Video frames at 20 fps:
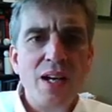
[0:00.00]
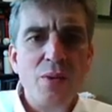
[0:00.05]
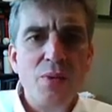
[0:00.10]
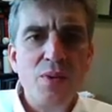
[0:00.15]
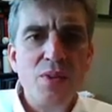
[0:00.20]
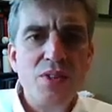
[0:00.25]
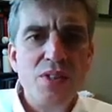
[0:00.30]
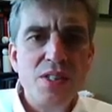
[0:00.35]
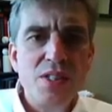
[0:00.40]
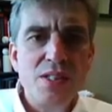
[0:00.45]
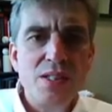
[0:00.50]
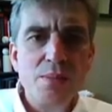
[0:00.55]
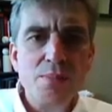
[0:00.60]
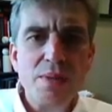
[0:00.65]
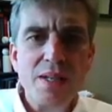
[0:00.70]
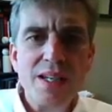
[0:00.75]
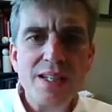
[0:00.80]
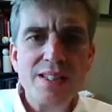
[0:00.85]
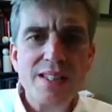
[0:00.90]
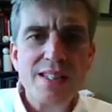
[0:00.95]
why don't we just,
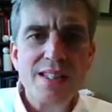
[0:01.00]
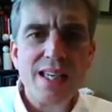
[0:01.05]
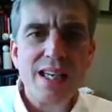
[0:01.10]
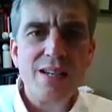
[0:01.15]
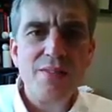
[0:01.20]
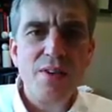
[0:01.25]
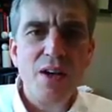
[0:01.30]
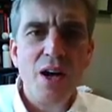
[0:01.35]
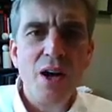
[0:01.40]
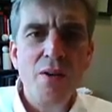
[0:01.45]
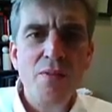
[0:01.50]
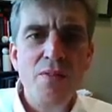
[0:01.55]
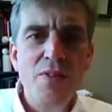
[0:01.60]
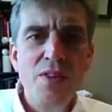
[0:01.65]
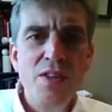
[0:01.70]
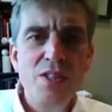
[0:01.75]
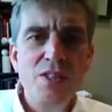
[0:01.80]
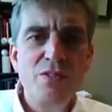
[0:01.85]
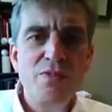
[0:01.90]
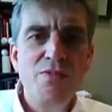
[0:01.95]
because it's kind of
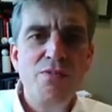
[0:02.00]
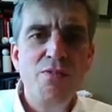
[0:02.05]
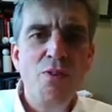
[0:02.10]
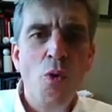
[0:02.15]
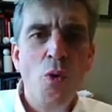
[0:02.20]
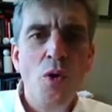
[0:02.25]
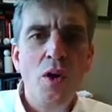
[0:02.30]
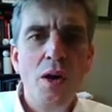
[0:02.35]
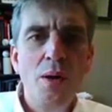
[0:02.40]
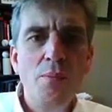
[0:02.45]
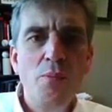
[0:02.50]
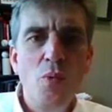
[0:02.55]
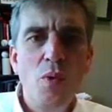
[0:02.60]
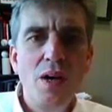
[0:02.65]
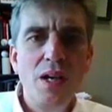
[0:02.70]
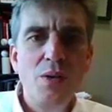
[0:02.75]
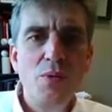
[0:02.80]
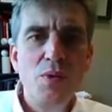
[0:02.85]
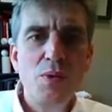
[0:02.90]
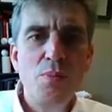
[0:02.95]
this form,
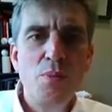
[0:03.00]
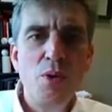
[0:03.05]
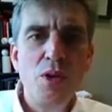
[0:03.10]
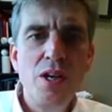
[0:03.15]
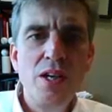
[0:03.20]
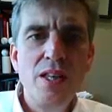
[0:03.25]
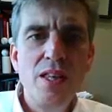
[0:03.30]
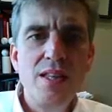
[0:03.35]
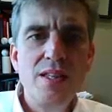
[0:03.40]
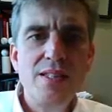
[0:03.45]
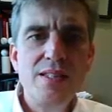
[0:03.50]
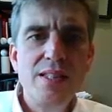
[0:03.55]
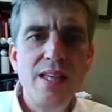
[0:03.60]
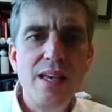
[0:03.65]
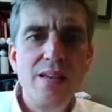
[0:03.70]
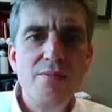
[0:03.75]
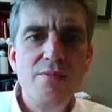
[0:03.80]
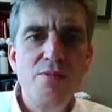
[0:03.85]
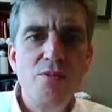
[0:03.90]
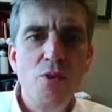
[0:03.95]
why don't we put it in the
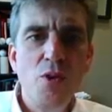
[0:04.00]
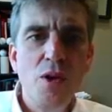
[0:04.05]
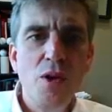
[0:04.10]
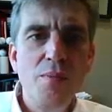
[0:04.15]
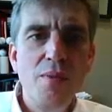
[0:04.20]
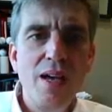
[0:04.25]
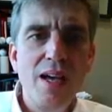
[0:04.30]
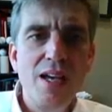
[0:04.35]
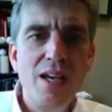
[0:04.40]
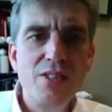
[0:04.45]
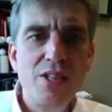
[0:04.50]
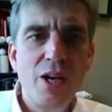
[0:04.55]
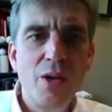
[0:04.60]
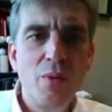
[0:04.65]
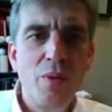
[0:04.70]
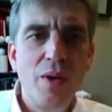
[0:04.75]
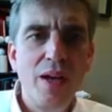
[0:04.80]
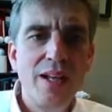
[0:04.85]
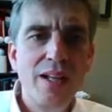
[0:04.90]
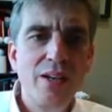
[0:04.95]
same form as
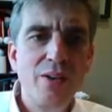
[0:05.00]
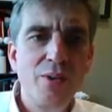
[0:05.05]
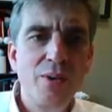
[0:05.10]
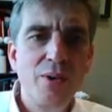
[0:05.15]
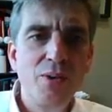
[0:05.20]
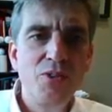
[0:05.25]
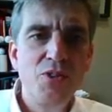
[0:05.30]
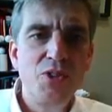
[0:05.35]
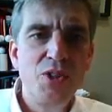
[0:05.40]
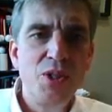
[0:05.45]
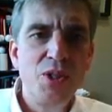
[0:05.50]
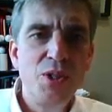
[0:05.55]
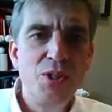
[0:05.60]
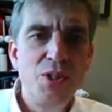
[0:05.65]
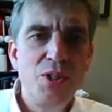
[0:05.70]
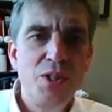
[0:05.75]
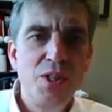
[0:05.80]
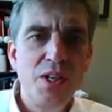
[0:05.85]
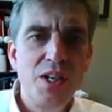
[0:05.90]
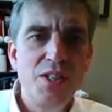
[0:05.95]
our regular old
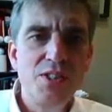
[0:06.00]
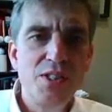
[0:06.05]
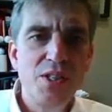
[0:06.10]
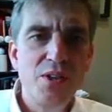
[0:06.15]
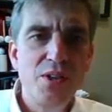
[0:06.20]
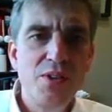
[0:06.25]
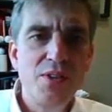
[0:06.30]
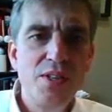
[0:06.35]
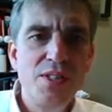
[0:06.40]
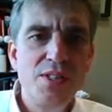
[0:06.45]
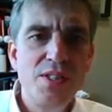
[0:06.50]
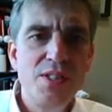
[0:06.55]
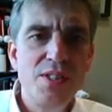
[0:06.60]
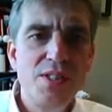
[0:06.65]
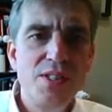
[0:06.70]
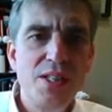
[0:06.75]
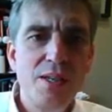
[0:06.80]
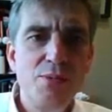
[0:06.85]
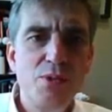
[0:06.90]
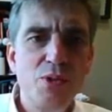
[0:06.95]
shear stress? So this
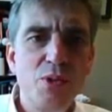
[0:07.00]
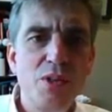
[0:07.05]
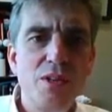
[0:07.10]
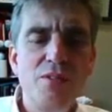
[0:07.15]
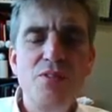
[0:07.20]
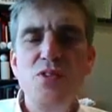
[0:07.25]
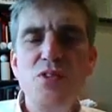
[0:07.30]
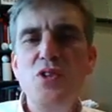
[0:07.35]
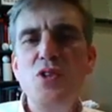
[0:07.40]
is some sort